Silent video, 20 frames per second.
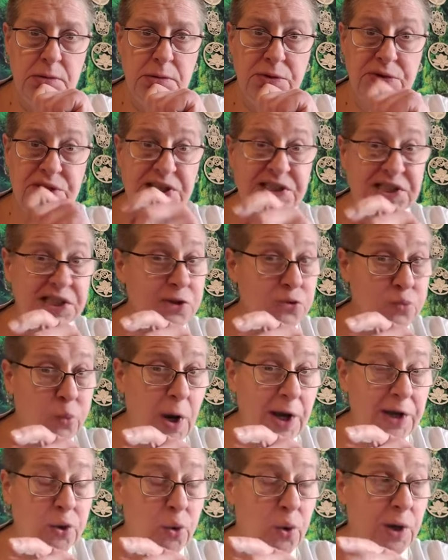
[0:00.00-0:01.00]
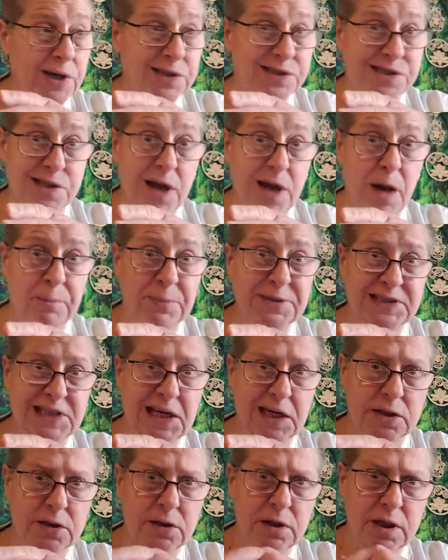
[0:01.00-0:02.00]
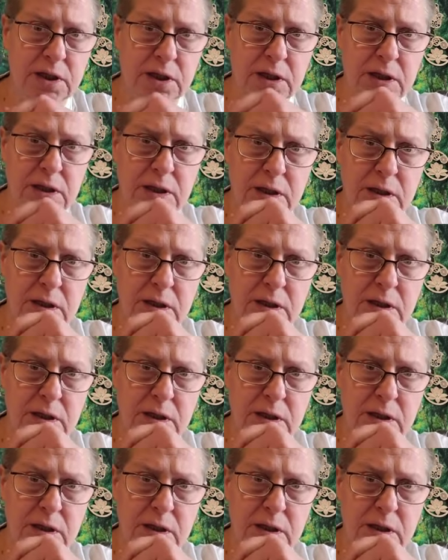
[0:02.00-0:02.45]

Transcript: This is why you got to stop and take a look.